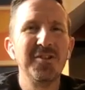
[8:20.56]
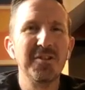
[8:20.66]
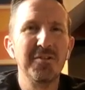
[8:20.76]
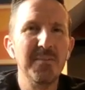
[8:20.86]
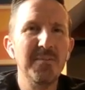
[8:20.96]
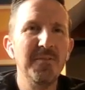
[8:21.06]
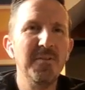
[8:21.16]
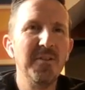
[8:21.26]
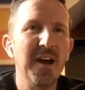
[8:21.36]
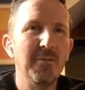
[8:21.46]
Switch the grip
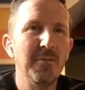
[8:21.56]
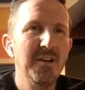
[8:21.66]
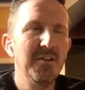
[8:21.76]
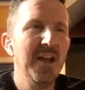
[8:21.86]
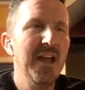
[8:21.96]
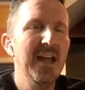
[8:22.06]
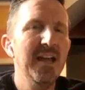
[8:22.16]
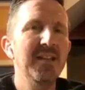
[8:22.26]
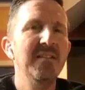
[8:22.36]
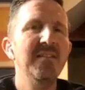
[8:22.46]
if you've got one in your
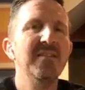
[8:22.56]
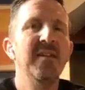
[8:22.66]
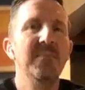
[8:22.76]
hands.